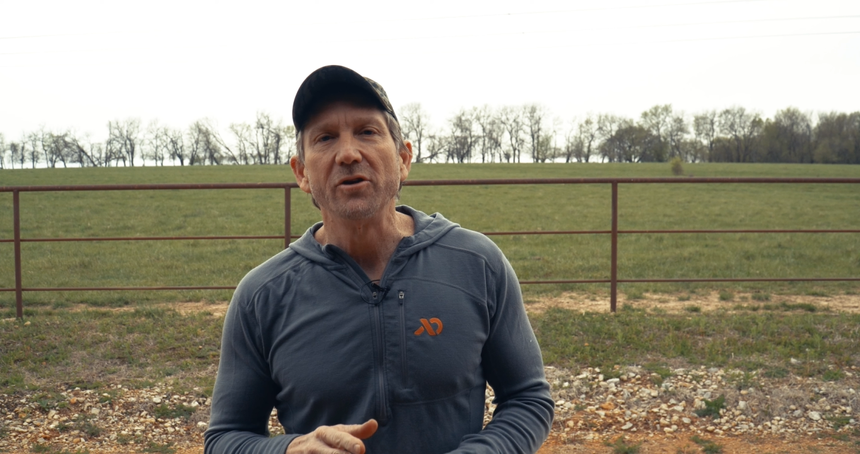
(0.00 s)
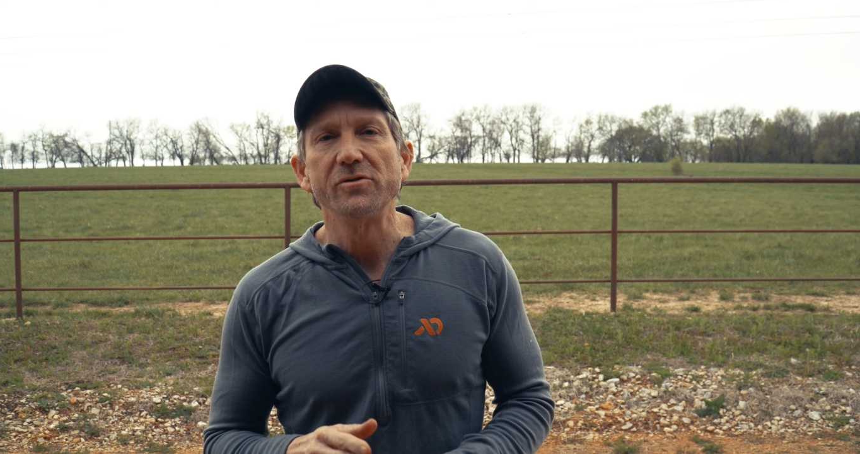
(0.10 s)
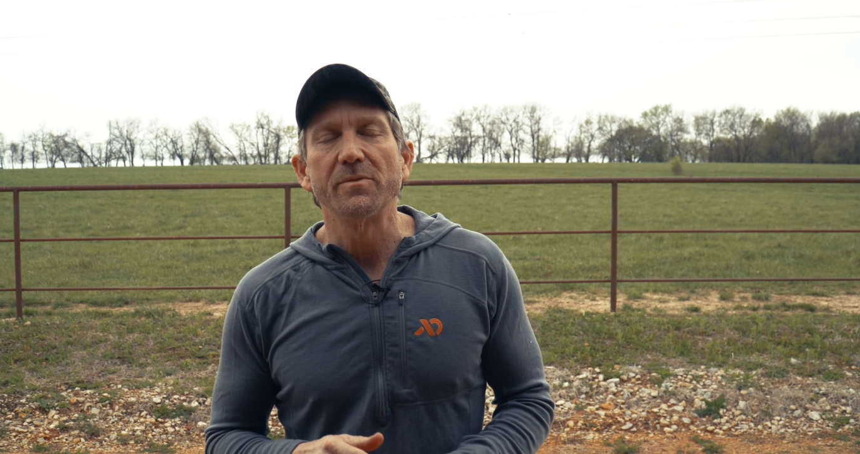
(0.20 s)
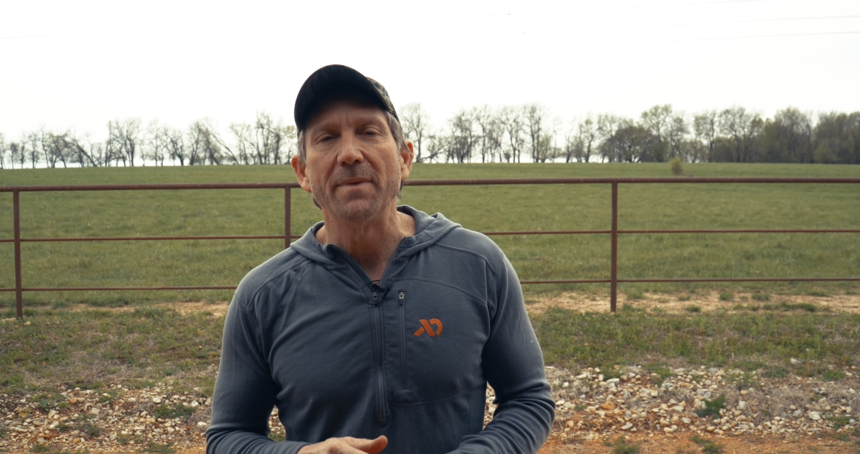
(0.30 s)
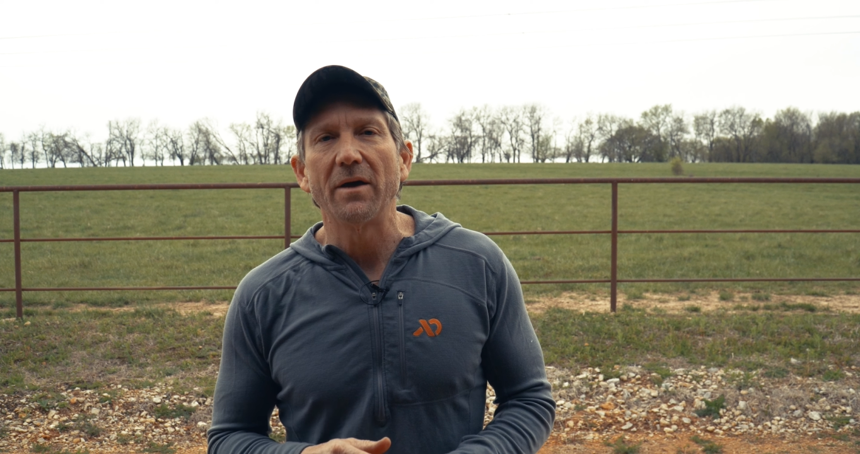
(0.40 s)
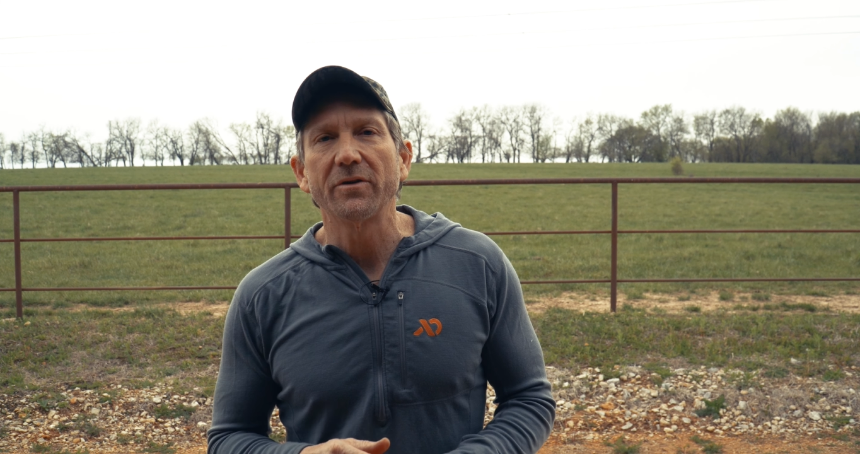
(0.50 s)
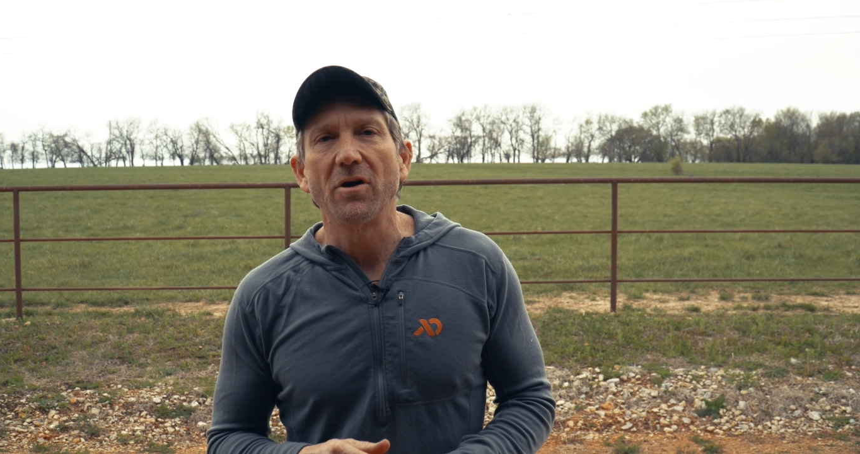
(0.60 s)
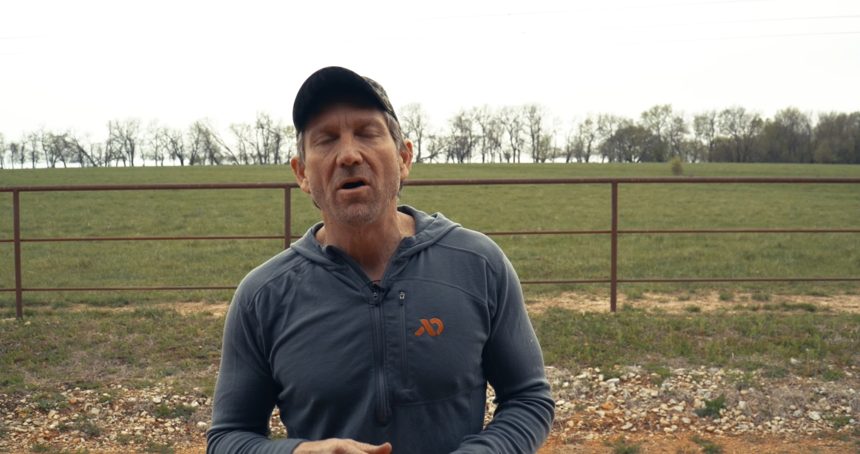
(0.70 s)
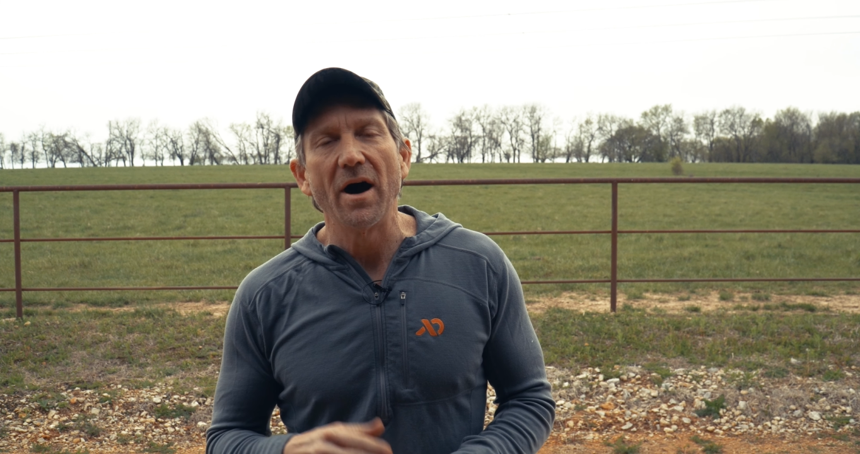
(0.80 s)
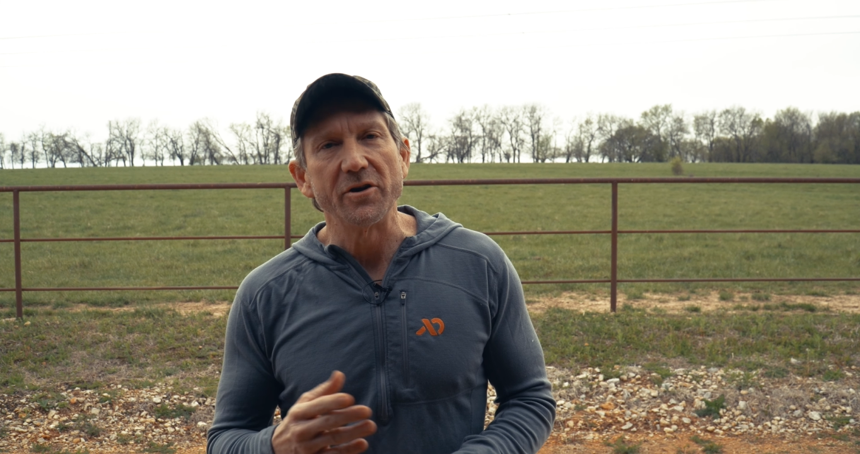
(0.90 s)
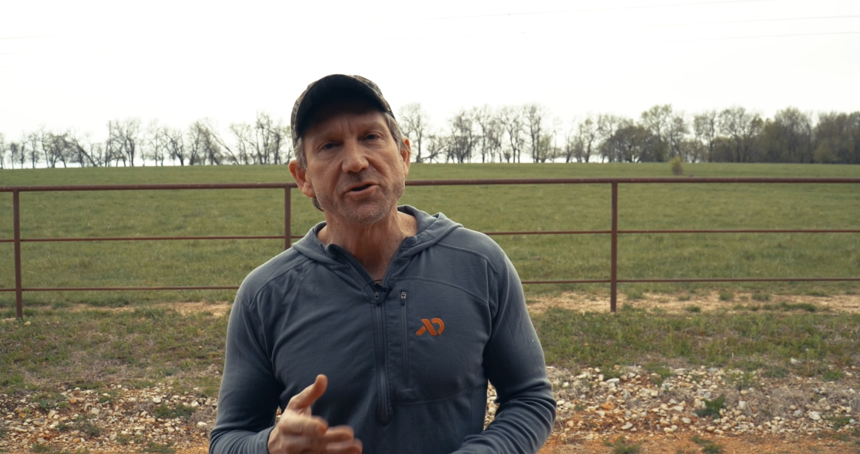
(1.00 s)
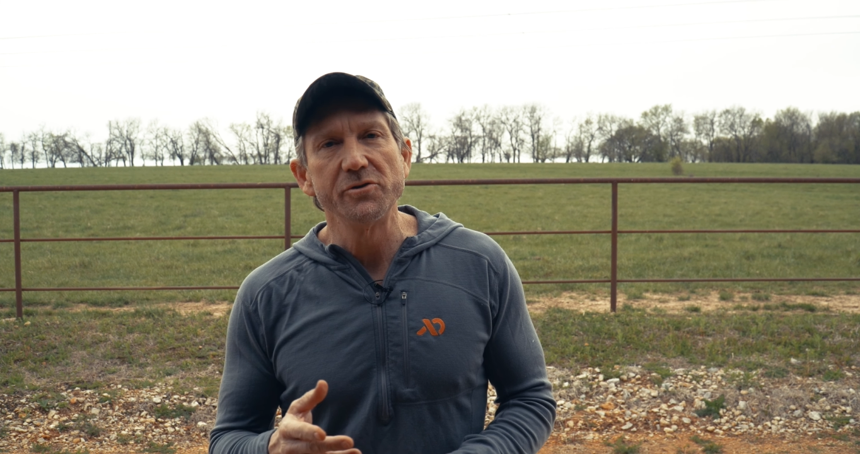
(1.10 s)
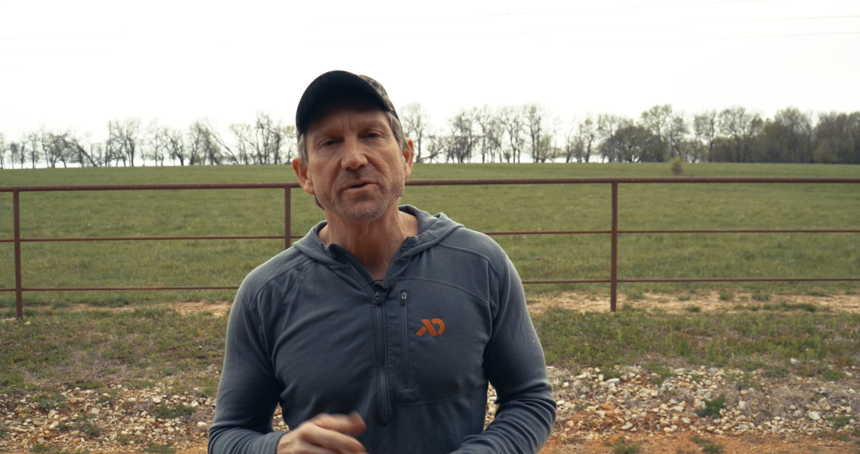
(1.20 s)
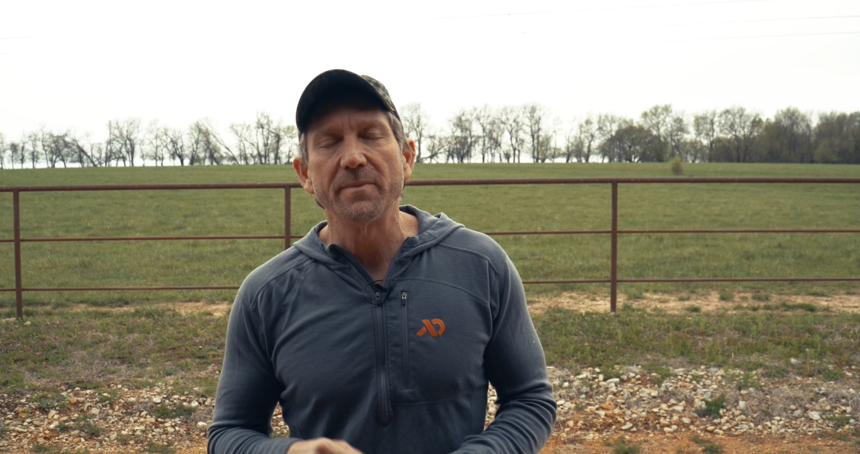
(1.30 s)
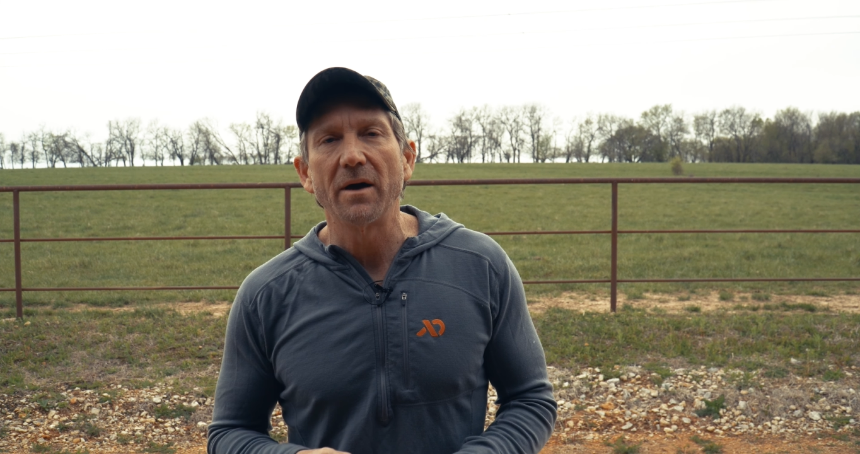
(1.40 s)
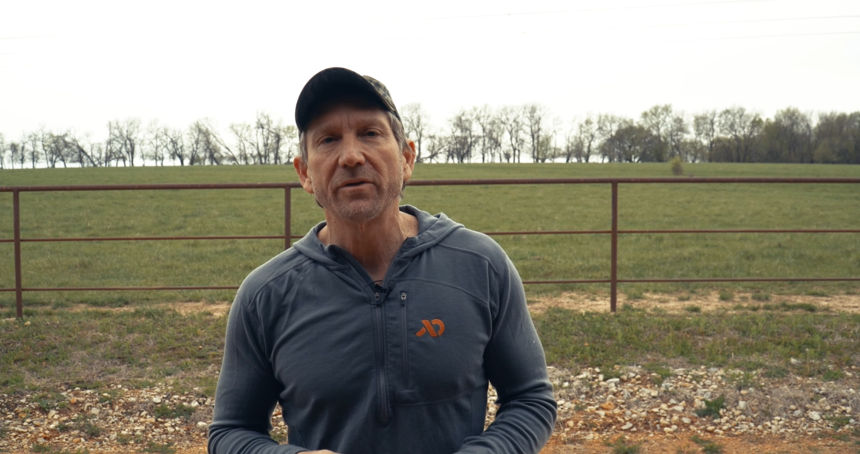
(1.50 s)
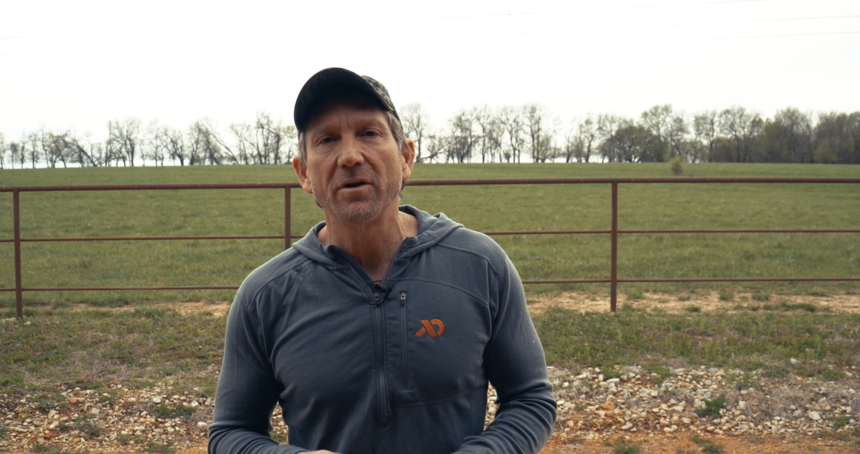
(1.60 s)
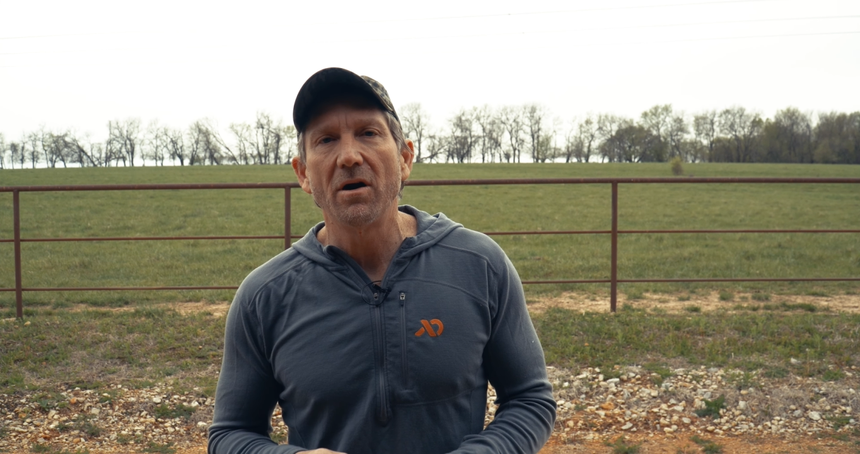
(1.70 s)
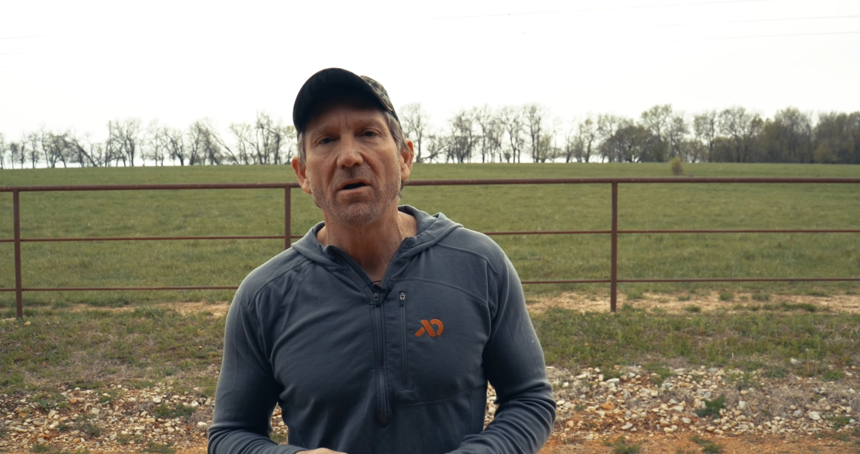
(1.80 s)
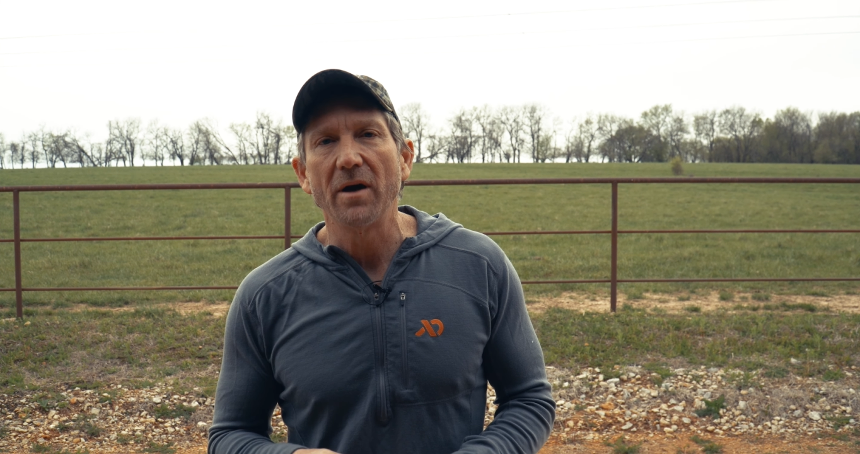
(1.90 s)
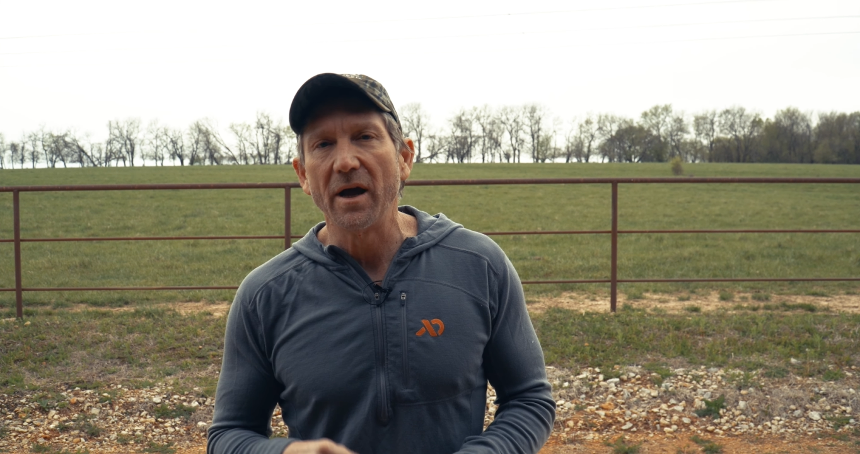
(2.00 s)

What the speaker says: use a mouth call, how to choose a mouth call,